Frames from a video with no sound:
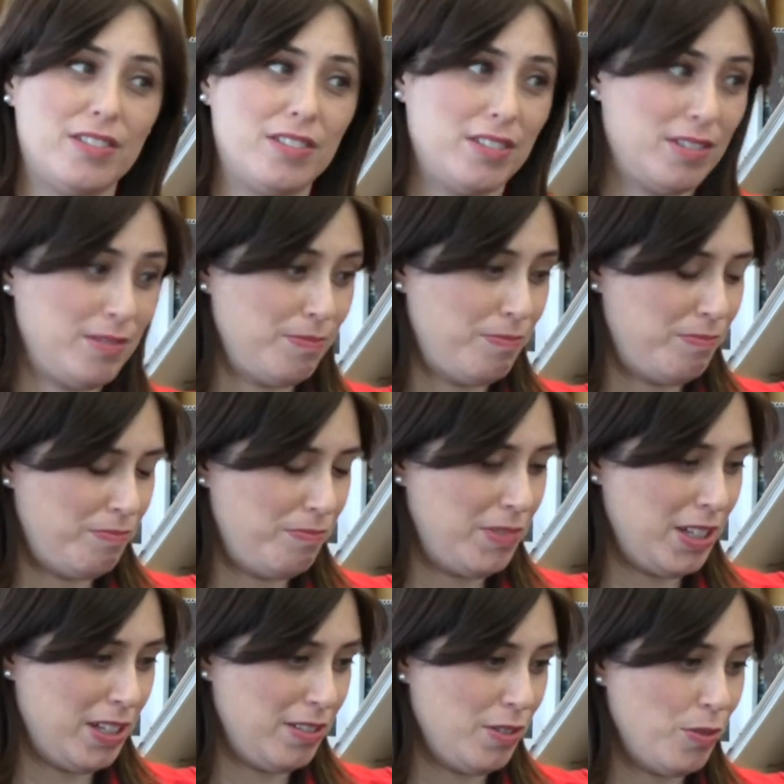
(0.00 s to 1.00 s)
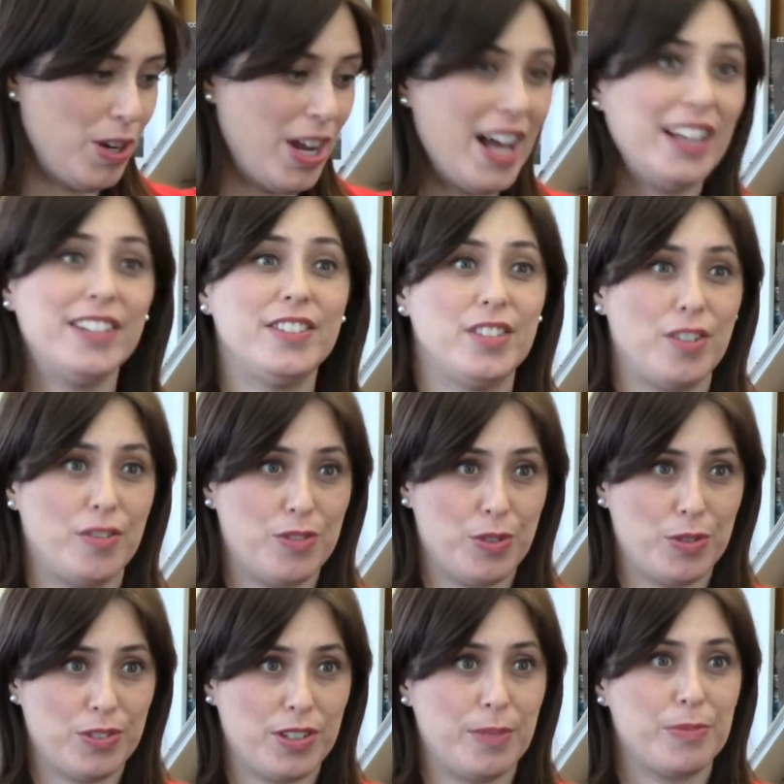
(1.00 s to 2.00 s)
the reality of
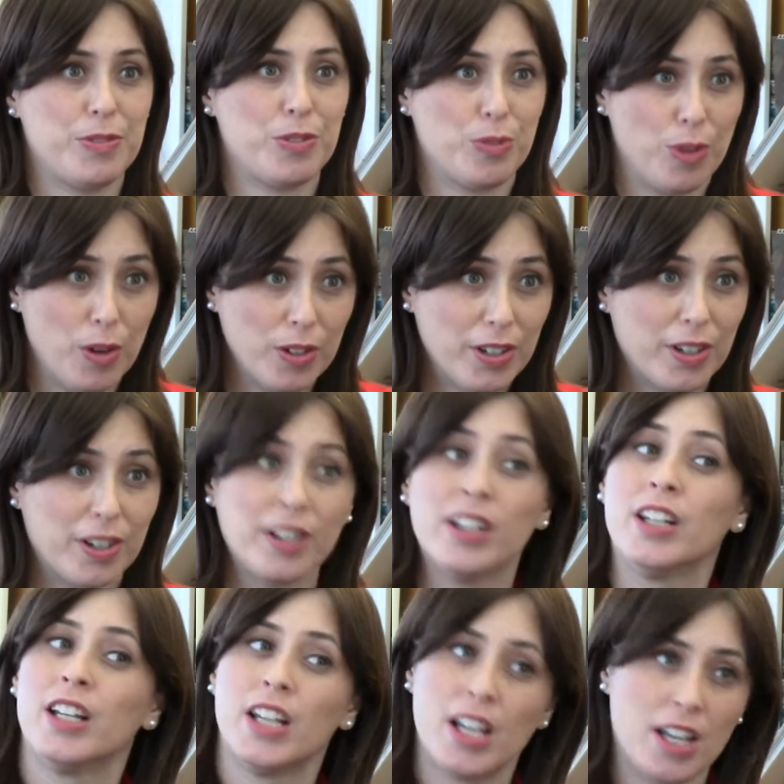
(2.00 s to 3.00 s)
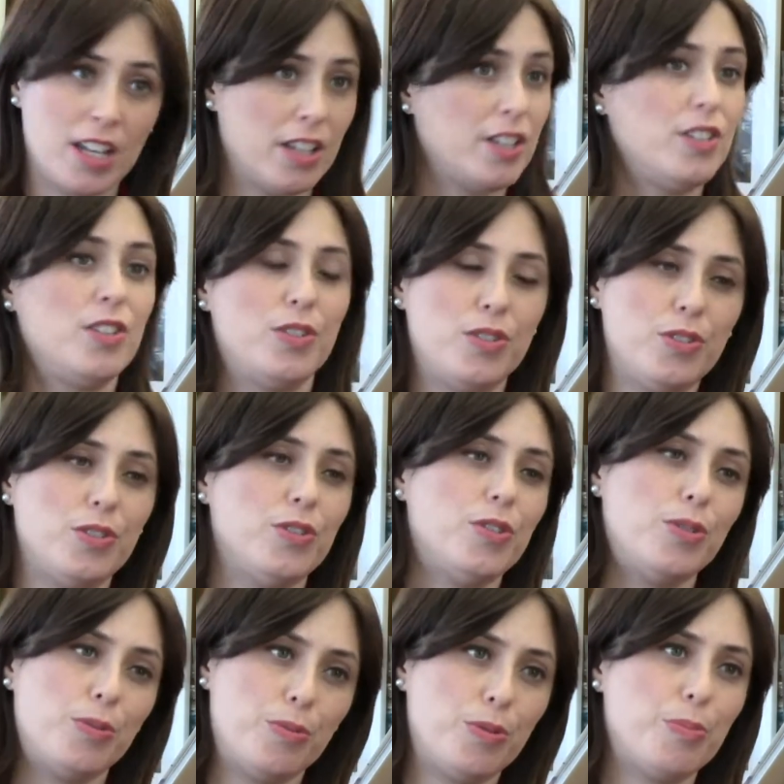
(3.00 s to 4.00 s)
Jerusalem stronger,
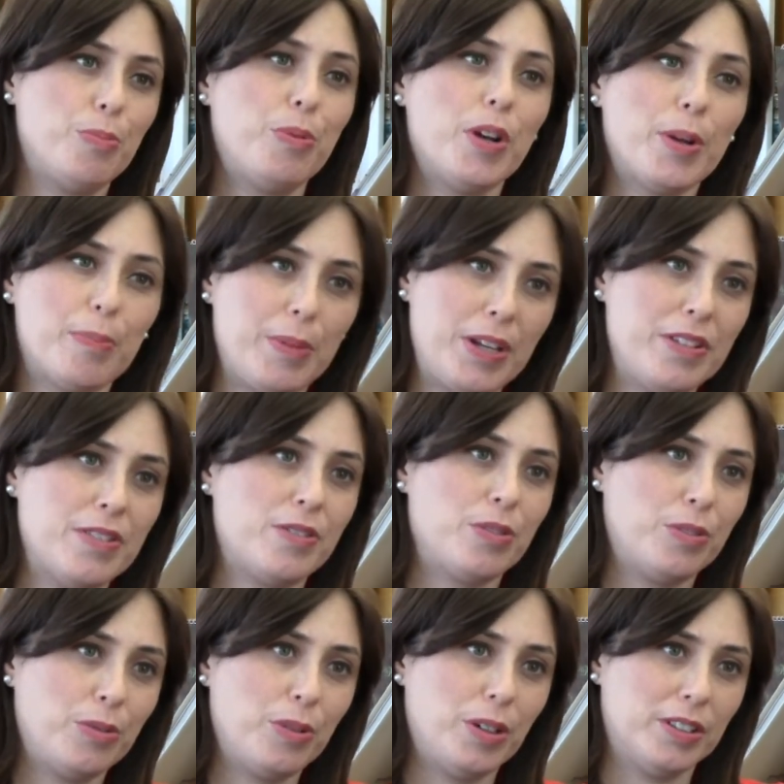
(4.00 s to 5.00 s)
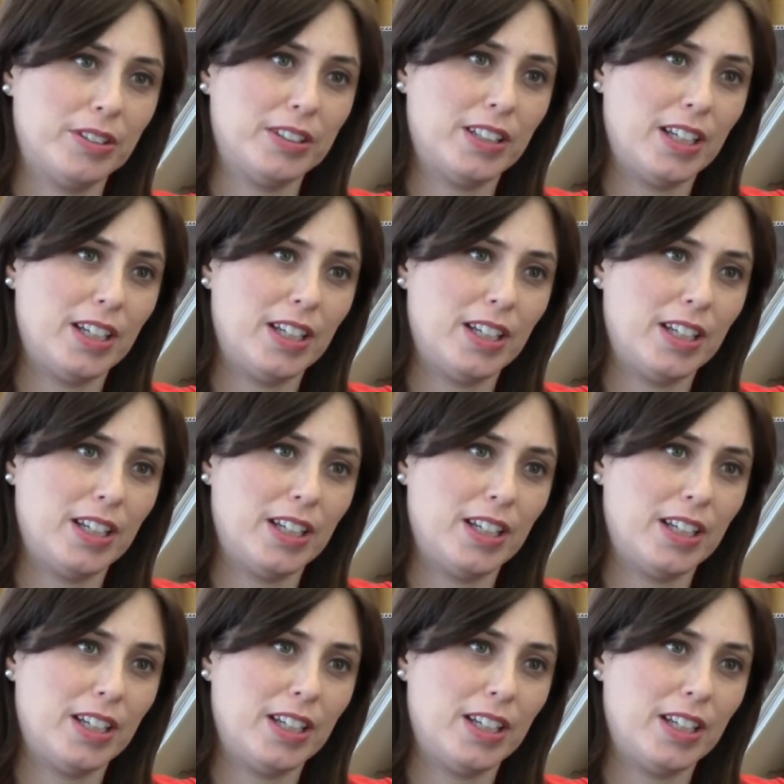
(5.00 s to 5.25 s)
you bring peace to the world.